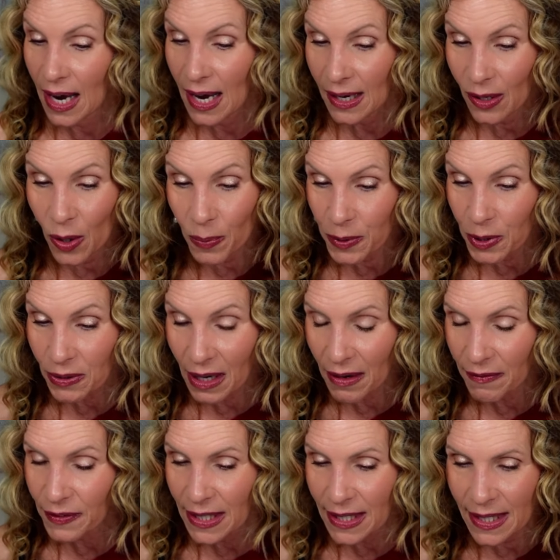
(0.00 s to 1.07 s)
I hope you
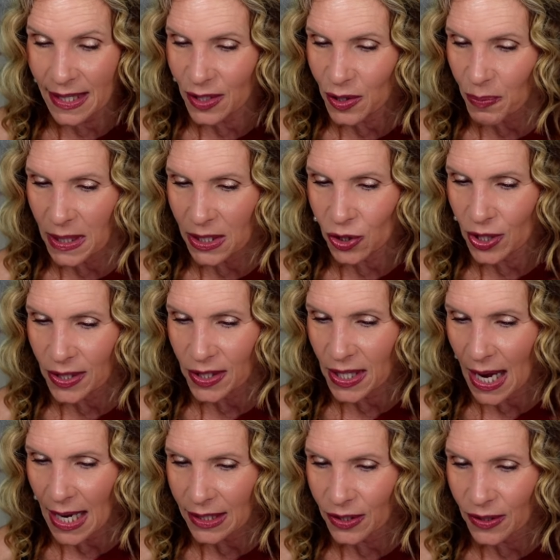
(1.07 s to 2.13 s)
love it as much as
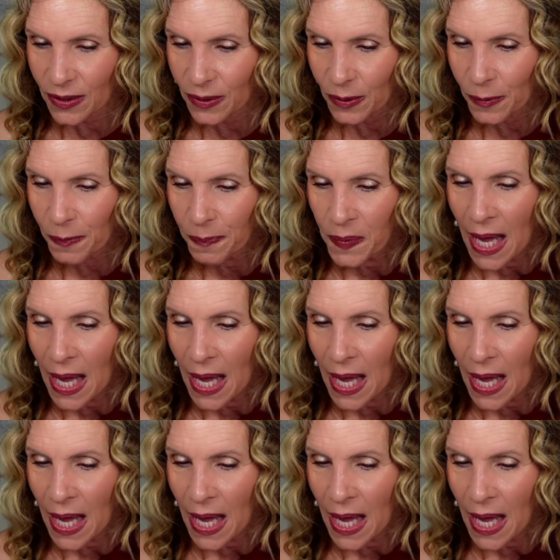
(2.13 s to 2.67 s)
I do.